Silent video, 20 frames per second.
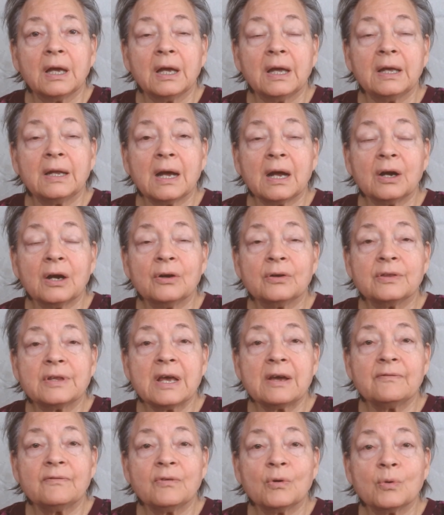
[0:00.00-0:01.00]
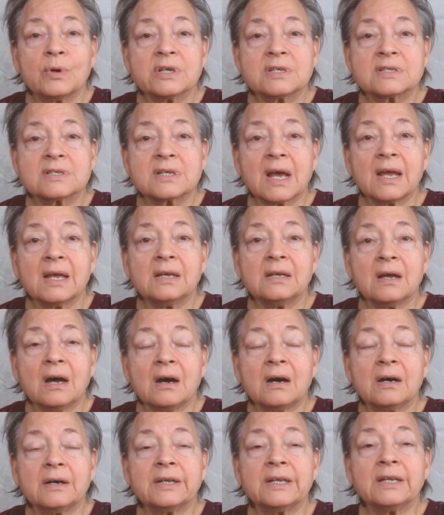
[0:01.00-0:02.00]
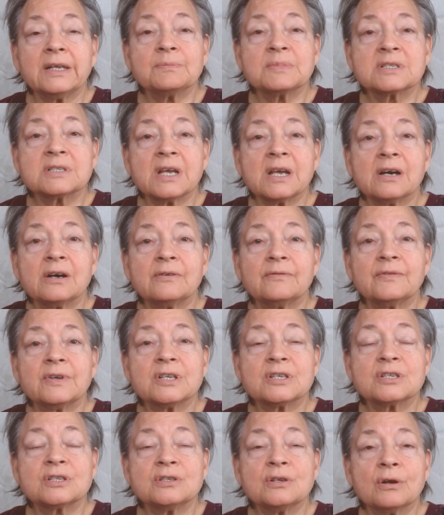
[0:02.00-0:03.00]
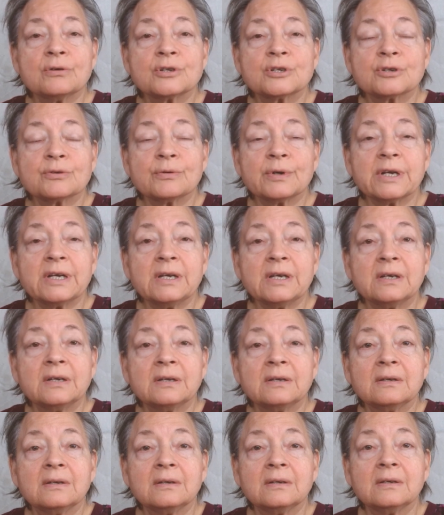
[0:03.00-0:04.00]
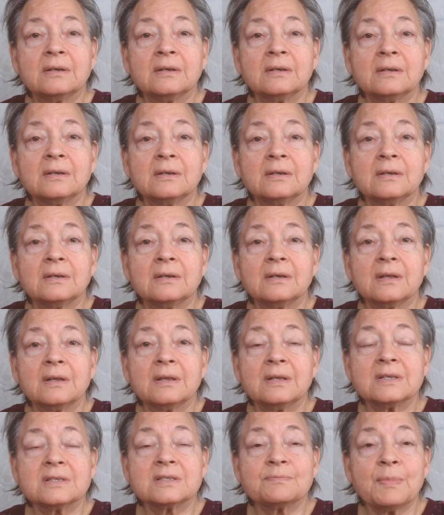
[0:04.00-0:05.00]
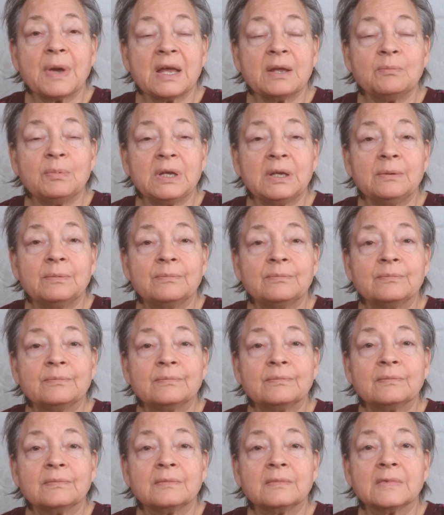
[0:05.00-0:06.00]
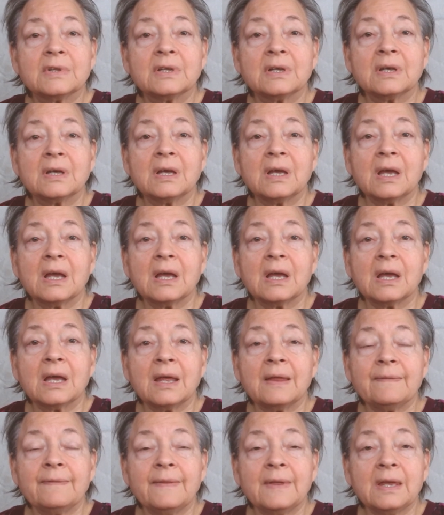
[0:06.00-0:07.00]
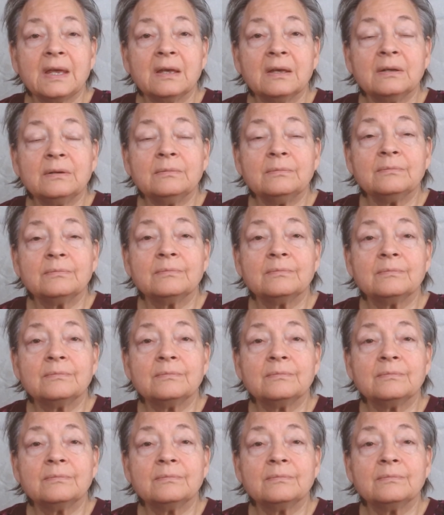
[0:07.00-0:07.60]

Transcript: And I heard that voice say, God Himself is nurturing this baby. And then